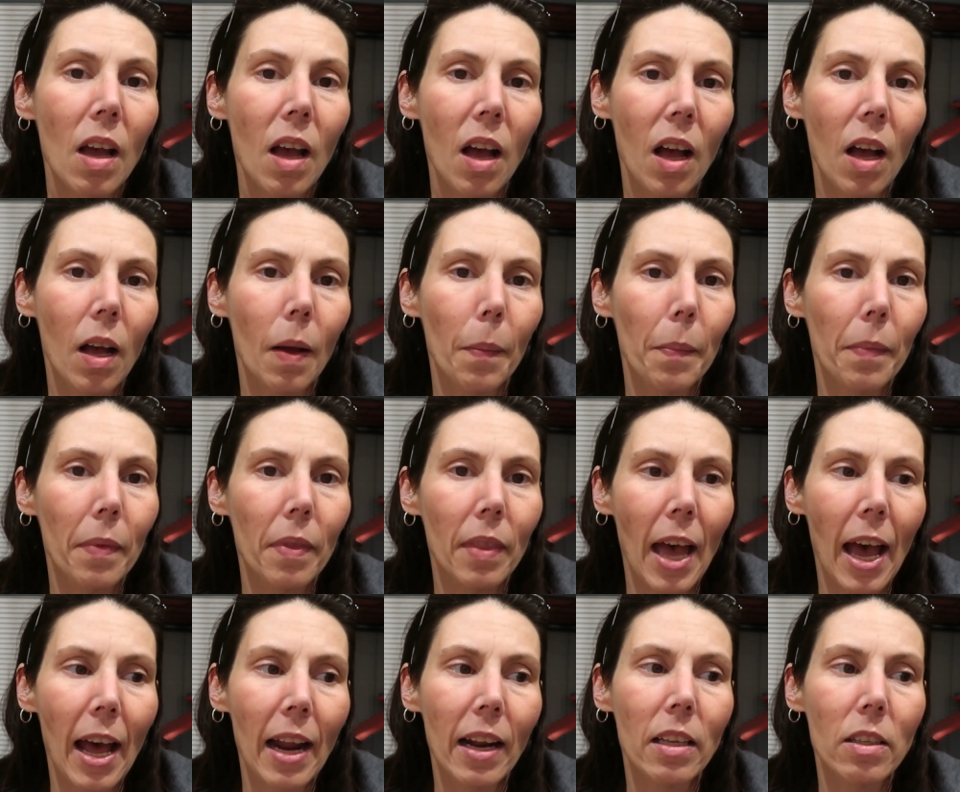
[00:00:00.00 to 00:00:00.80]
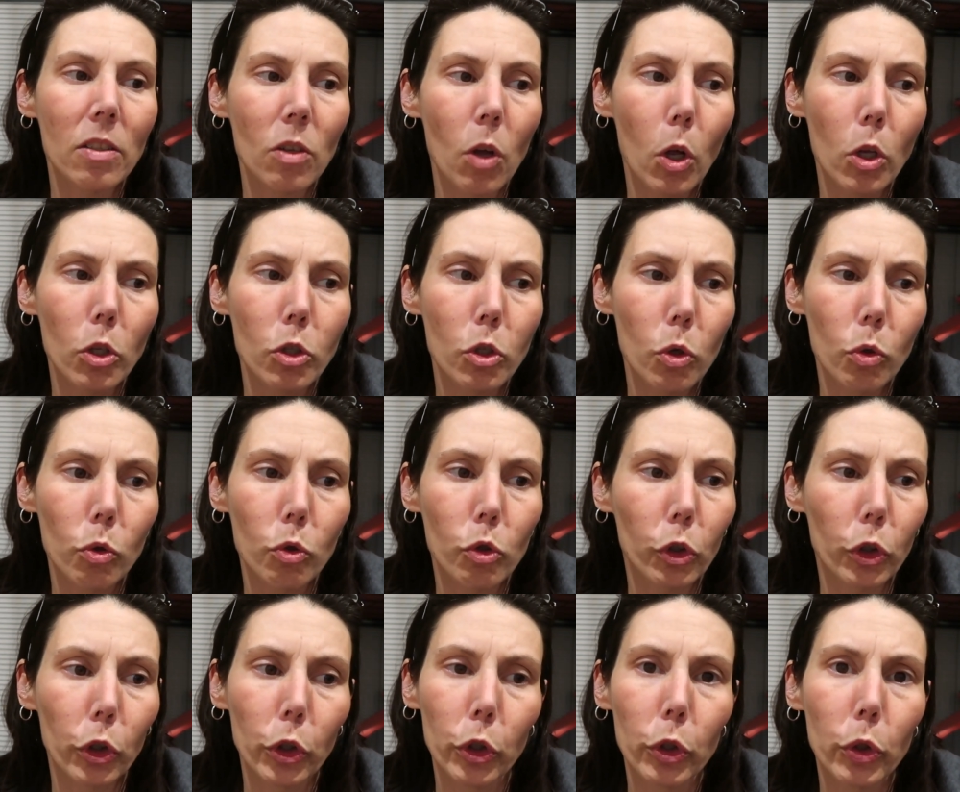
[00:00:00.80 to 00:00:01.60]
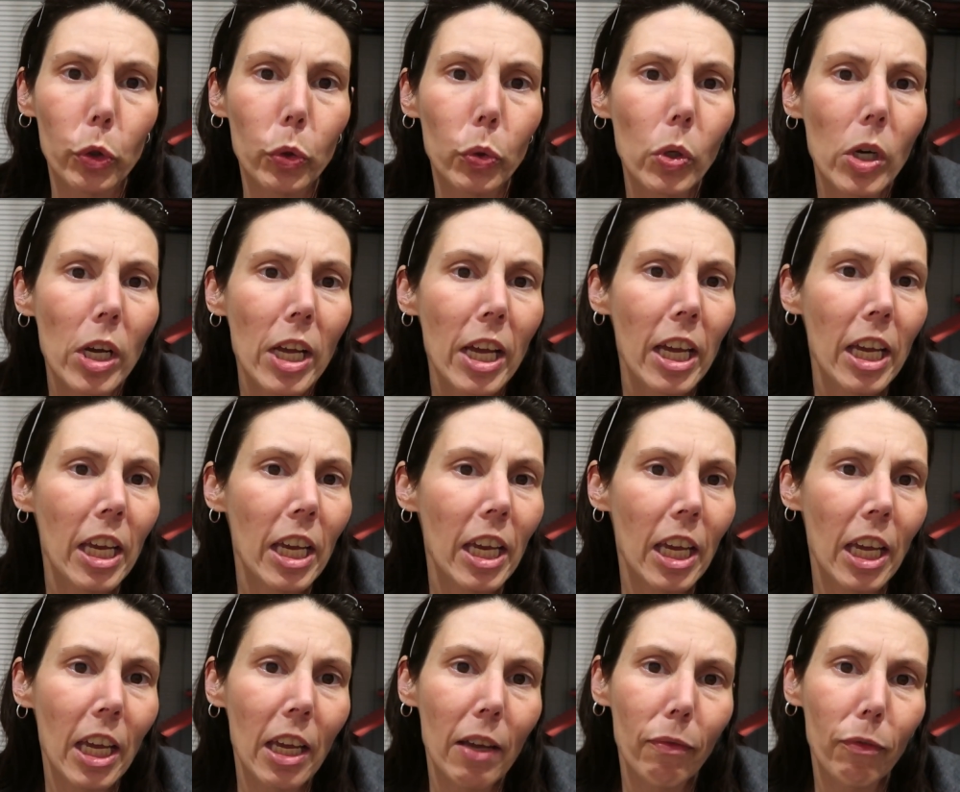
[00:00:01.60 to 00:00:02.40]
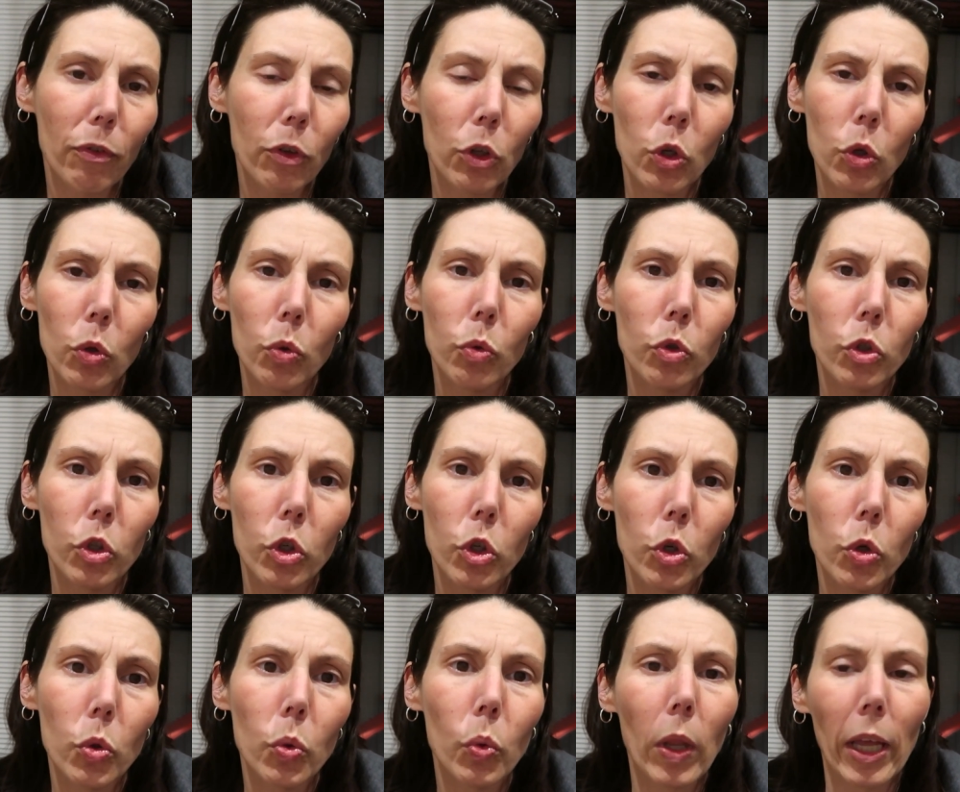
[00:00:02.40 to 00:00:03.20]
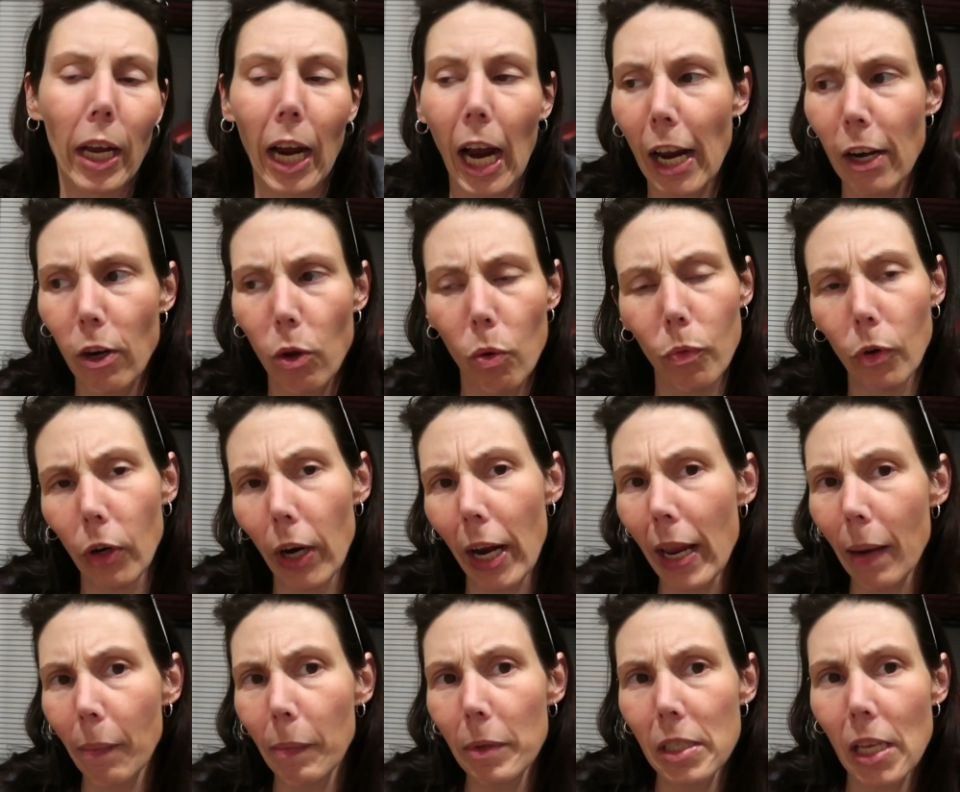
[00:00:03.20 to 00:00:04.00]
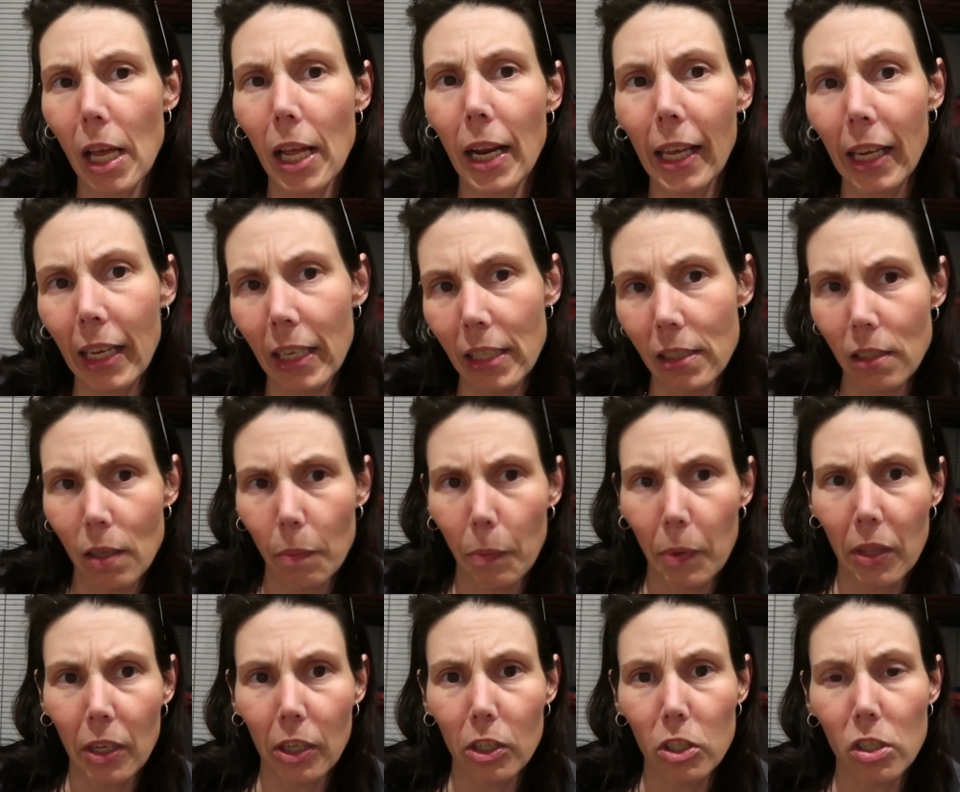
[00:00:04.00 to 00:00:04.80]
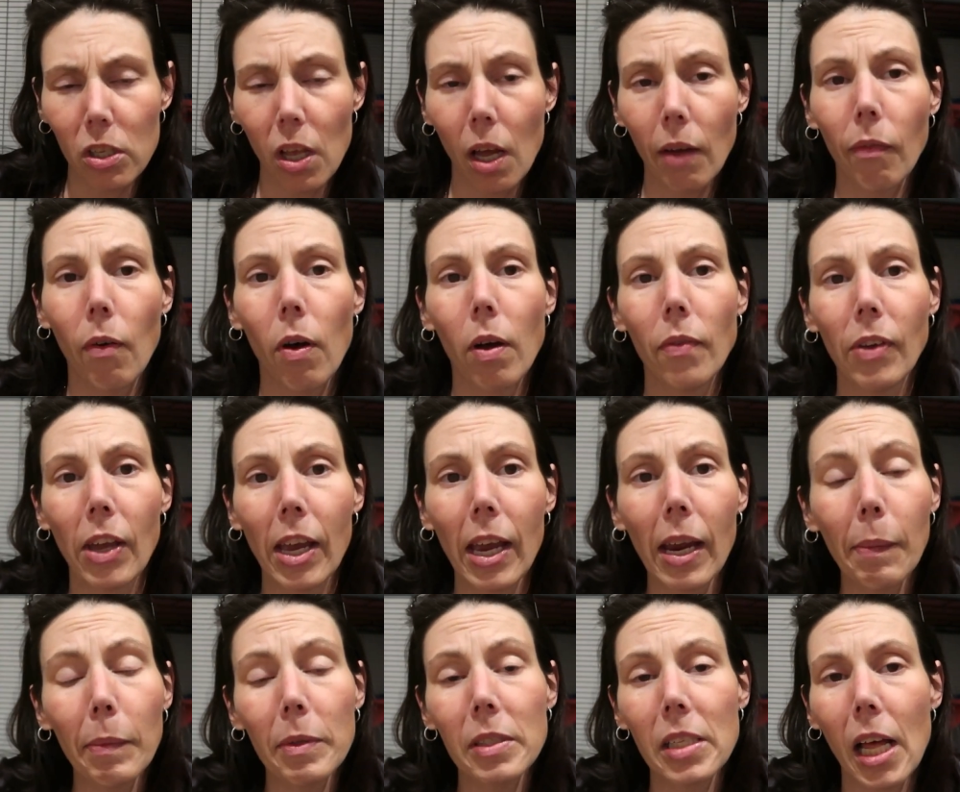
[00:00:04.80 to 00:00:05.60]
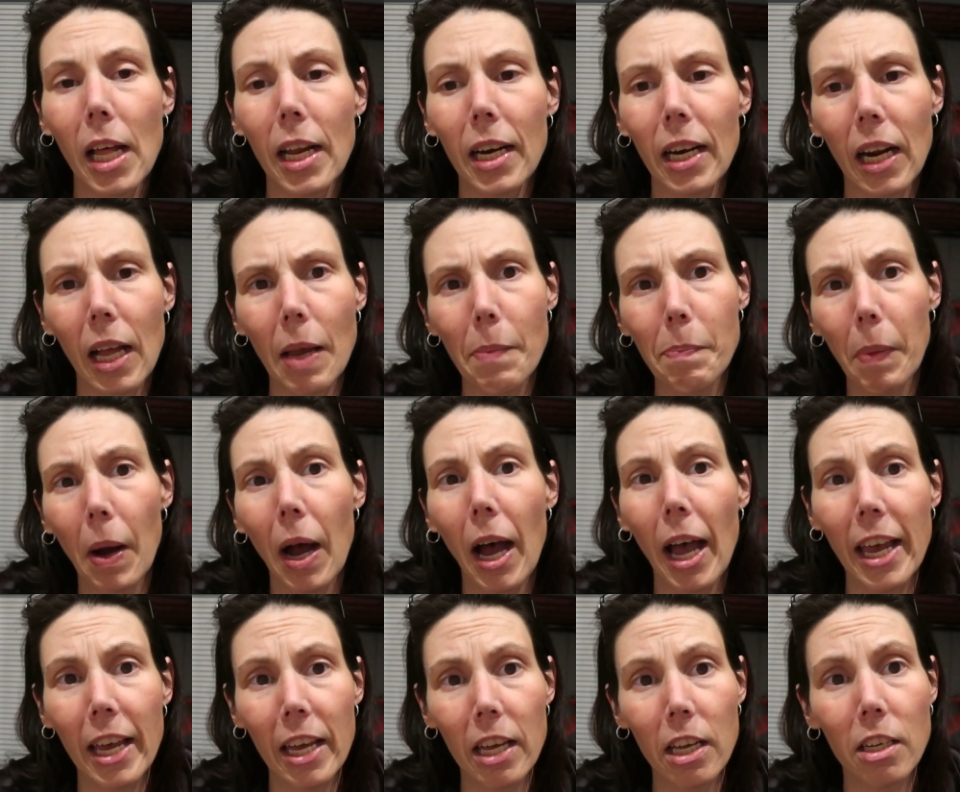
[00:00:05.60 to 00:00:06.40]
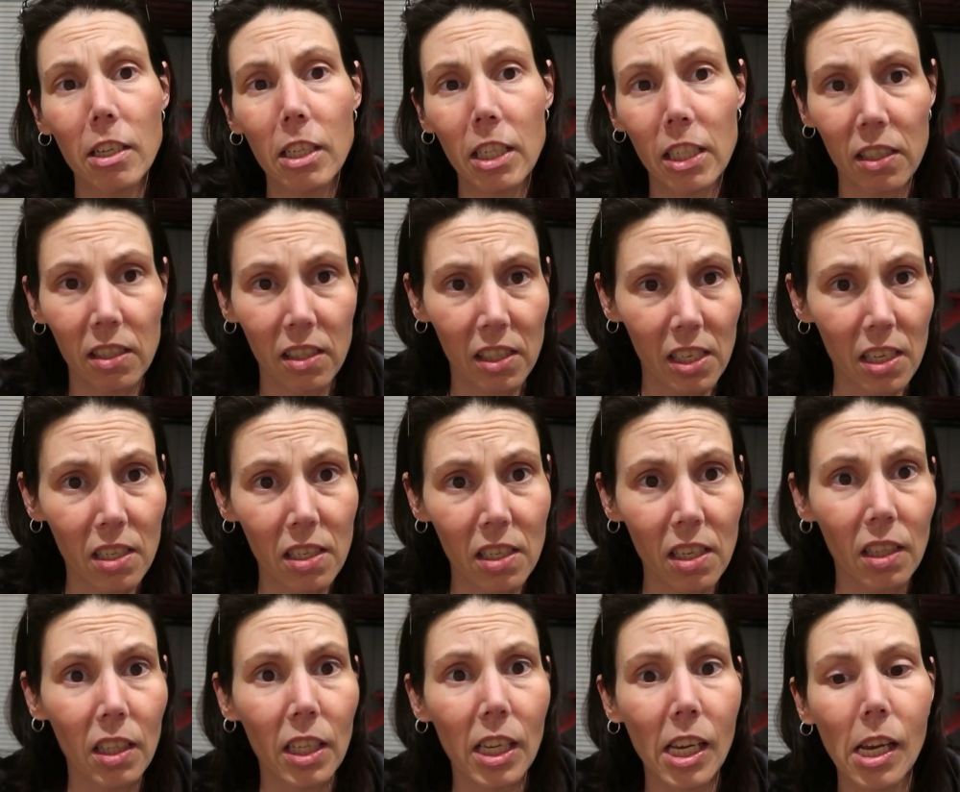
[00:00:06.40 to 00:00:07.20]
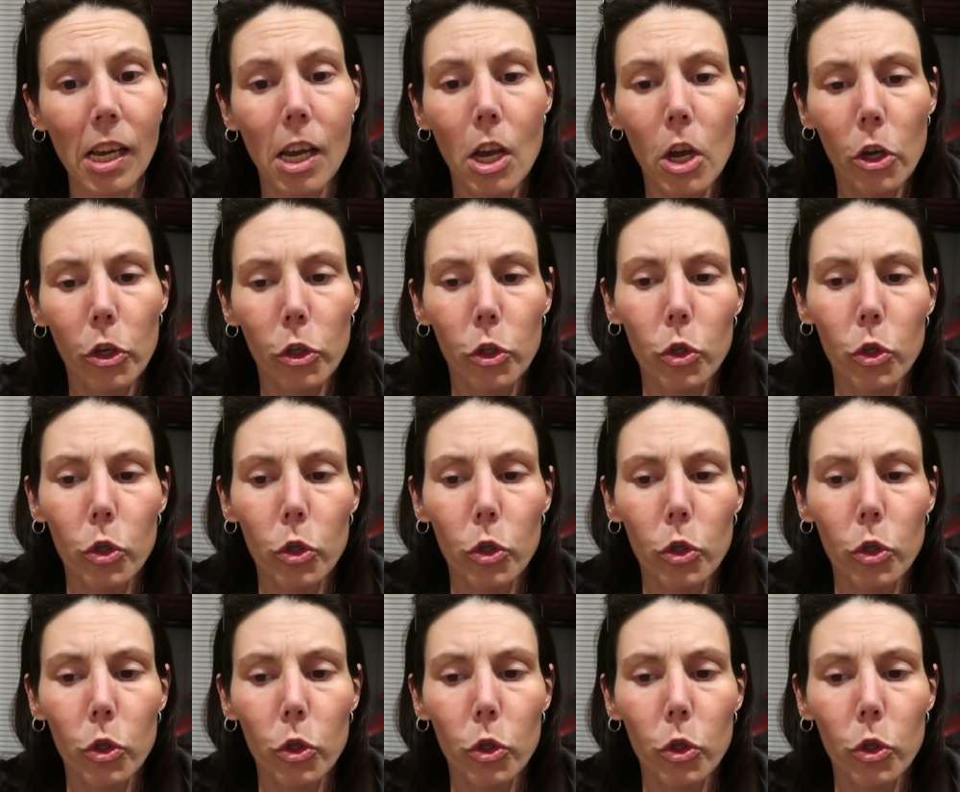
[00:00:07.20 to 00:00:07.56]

That is also true if you do, like I know for Amazon, I get some of their stuff off of Amazon and I buy it consistently.